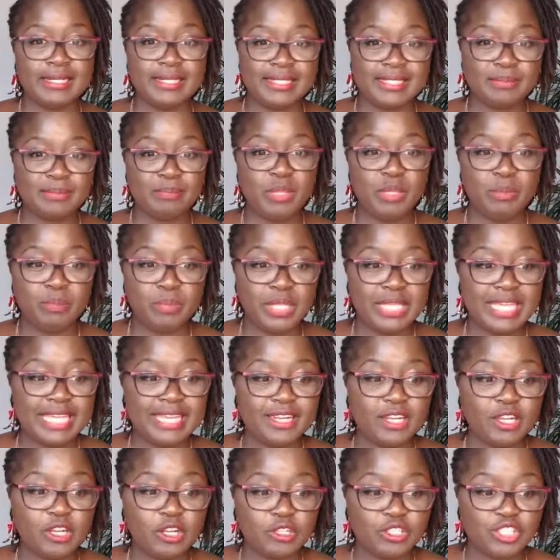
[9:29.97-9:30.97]
It's people
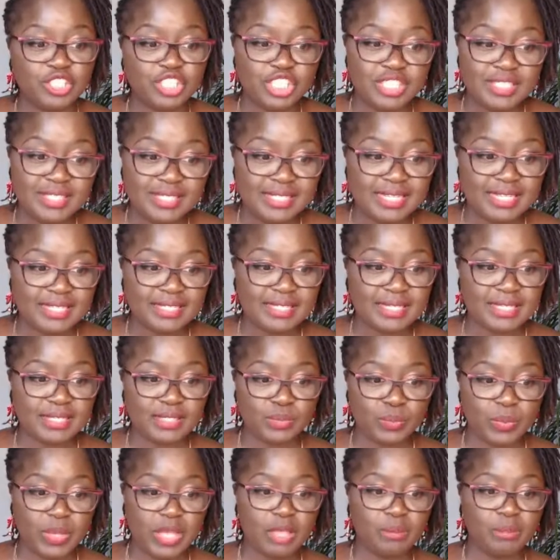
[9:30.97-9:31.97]
in logistics
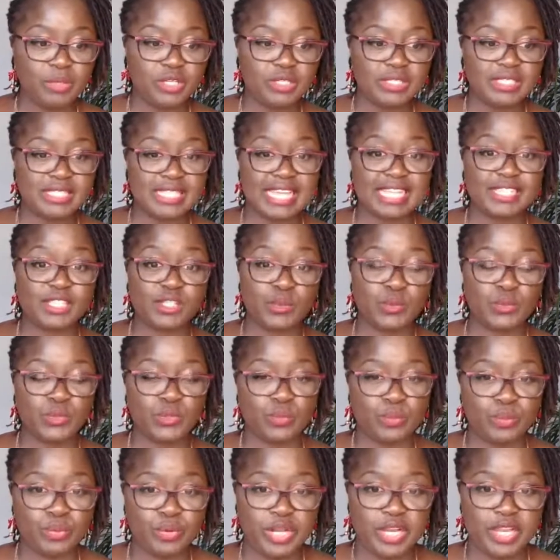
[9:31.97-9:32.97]
as well, because that's
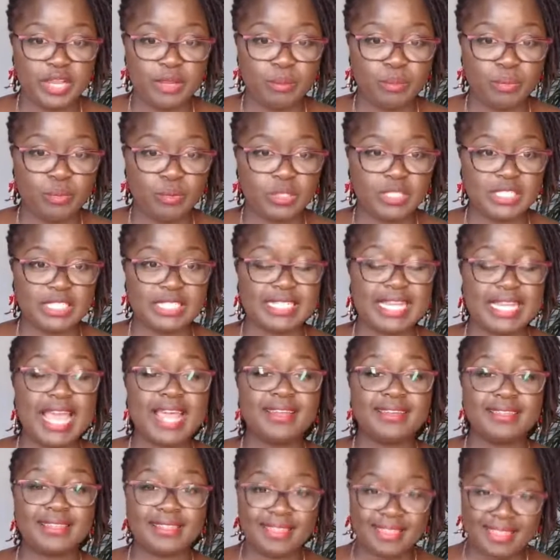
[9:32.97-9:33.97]
also pretty important.
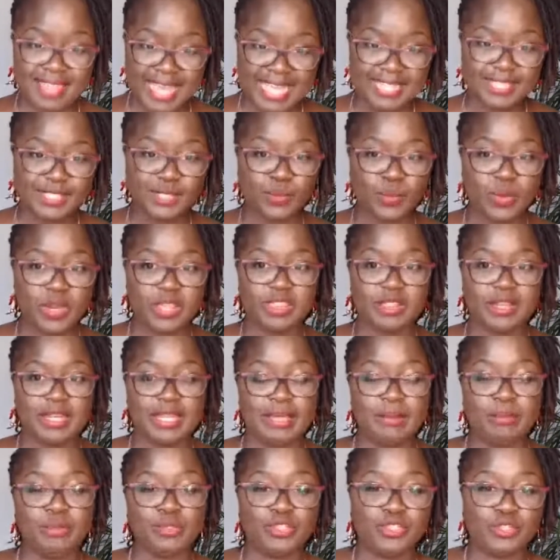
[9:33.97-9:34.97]
And that's where the
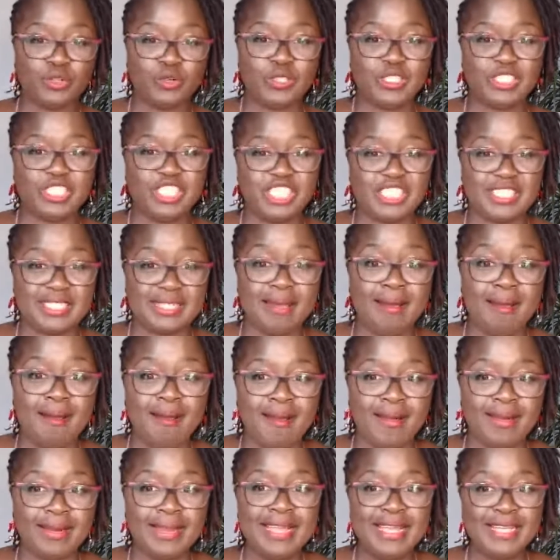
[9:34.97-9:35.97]
labor shortages
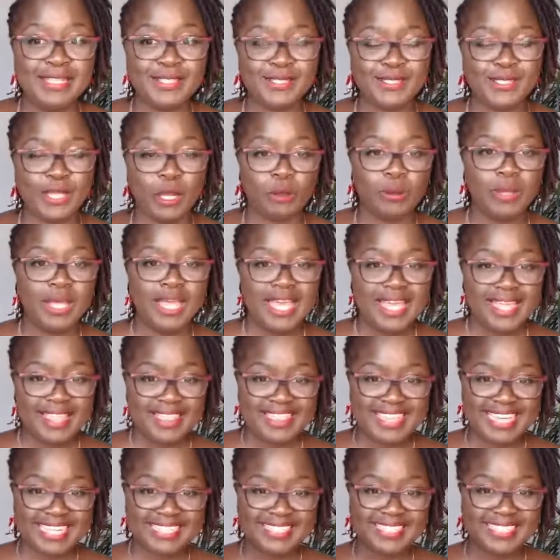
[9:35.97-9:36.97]
are. So
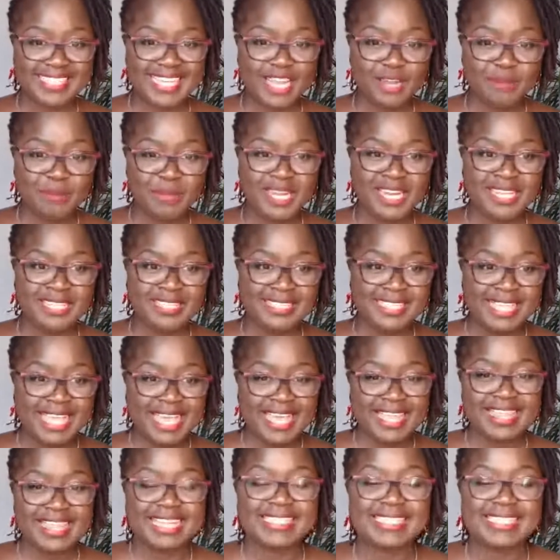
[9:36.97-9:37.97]
that's 10 minutes.
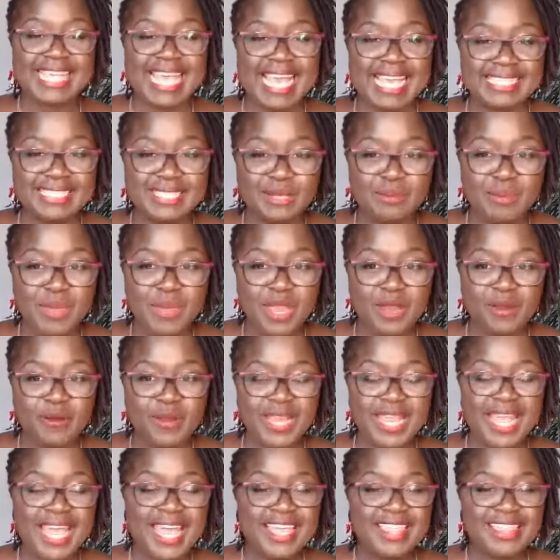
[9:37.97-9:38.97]
That's Ask
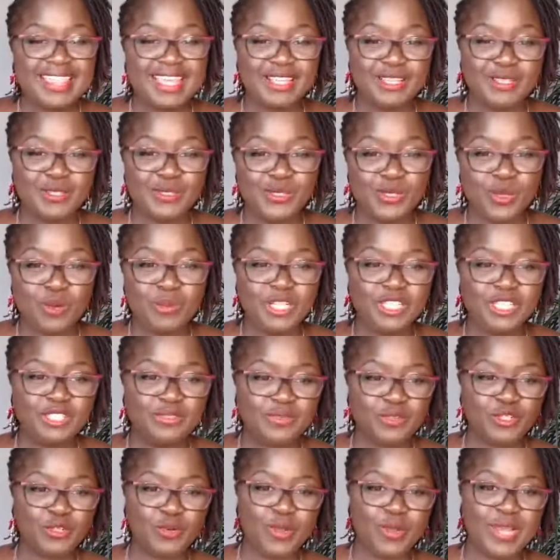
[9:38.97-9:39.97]
Mary. Thank you so much
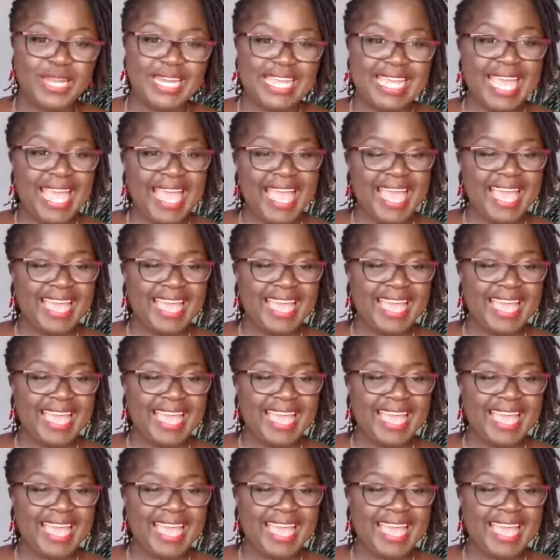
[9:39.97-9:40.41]
for joining,